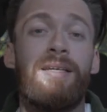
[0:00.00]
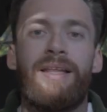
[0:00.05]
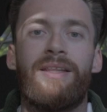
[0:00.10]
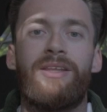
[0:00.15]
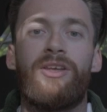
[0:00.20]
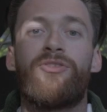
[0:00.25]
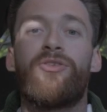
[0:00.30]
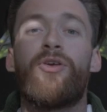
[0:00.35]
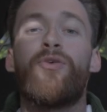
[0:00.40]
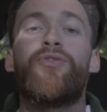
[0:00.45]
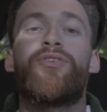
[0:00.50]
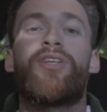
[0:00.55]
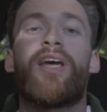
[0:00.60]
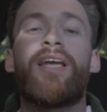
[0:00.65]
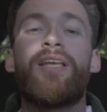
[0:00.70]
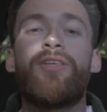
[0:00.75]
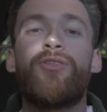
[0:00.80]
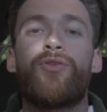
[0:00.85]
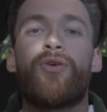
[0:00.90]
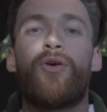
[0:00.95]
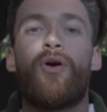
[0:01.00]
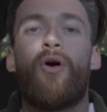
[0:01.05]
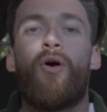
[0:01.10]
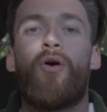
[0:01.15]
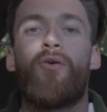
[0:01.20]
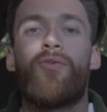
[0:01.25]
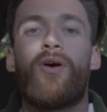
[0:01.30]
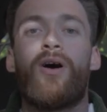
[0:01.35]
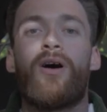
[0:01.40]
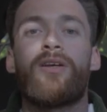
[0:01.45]
there's no danger
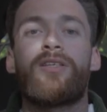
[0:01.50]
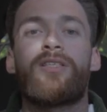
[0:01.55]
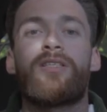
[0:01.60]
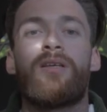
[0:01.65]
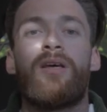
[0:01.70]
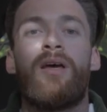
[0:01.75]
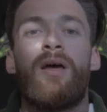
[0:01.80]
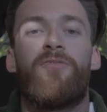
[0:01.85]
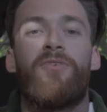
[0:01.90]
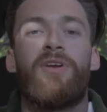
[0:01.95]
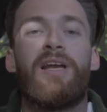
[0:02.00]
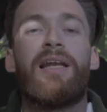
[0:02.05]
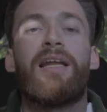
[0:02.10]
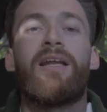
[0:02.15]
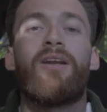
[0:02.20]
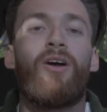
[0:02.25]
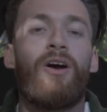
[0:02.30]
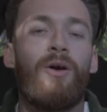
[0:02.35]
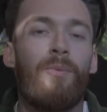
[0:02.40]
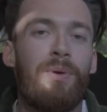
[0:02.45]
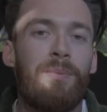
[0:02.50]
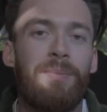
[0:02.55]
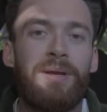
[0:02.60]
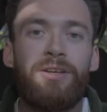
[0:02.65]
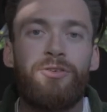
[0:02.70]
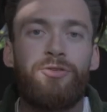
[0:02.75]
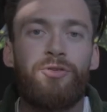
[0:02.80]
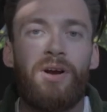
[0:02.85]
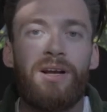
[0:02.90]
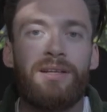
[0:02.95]
of us feeling like we're
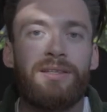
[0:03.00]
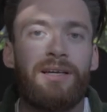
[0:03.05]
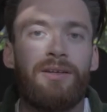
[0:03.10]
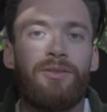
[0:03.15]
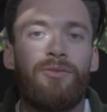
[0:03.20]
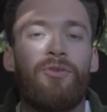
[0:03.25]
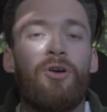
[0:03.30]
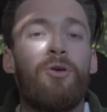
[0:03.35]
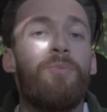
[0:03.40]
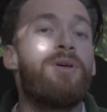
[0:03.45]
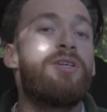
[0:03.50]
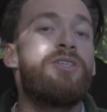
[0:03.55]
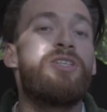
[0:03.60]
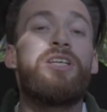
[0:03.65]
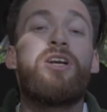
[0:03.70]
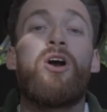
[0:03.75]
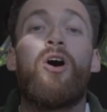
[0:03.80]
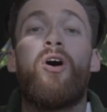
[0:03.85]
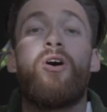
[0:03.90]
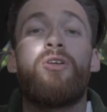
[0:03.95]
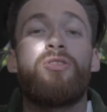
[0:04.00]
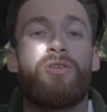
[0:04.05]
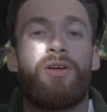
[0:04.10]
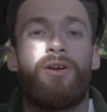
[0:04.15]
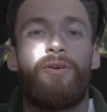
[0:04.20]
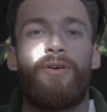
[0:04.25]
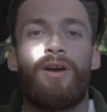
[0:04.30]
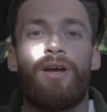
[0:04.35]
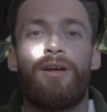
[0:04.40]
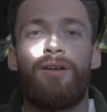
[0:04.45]
being dragged down the road because he can't
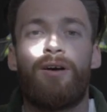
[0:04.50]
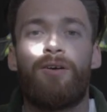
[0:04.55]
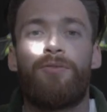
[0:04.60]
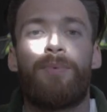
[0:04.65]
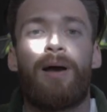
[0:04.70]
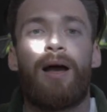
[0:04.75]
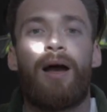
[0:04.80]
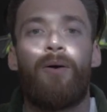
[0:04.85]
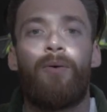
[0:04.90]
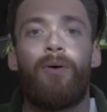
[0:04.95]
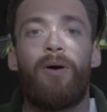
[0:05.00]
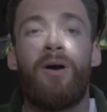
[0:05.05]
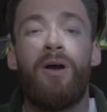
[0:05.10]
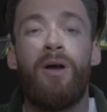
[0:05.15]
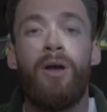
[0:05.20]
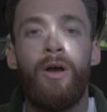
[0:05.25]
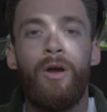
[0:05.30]
generate enough power,